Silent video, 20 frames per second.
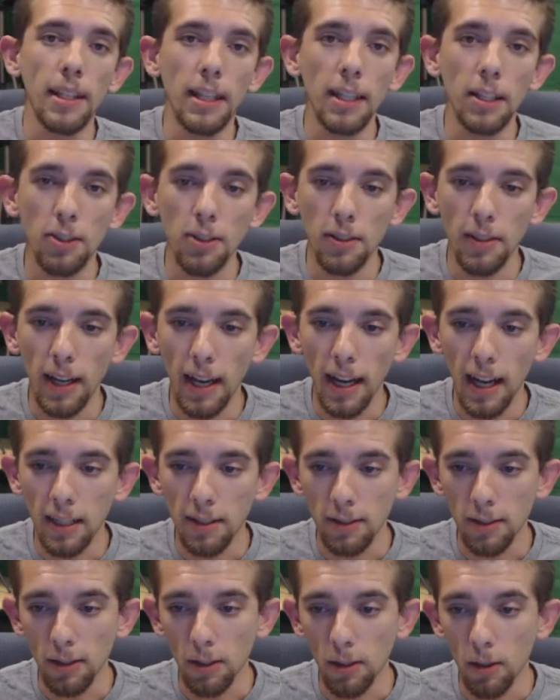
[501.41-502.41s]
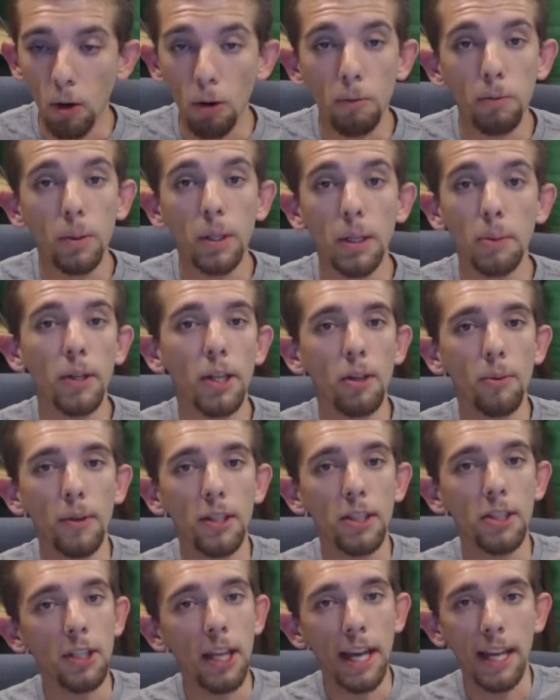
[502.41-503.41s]
get you guys so hopefully we can
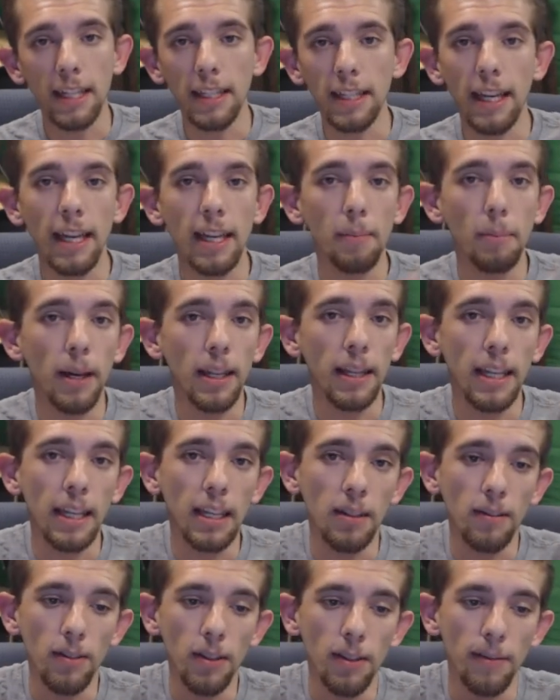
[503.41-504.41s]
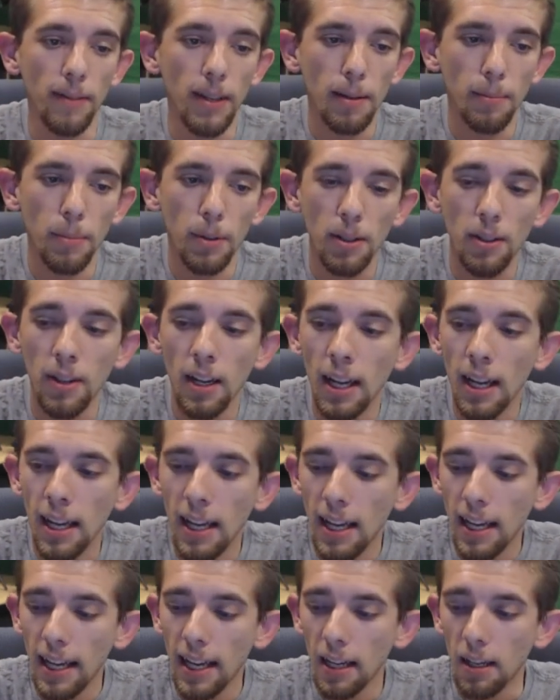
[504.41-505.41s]
reach 10k by the end of November
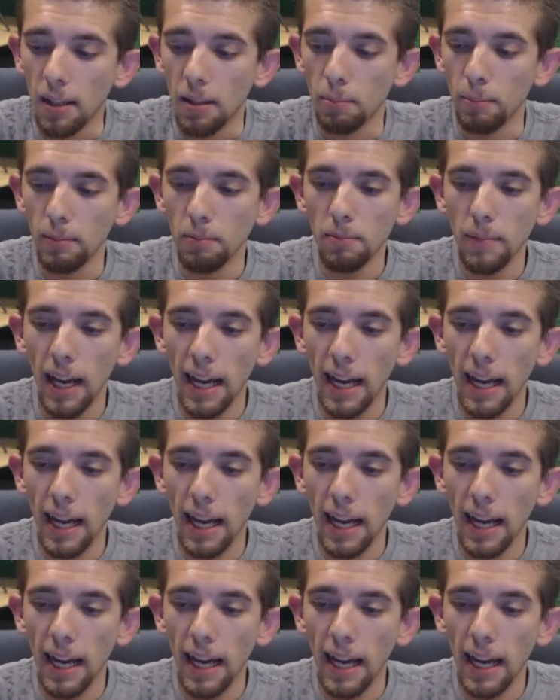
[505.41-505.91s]
um,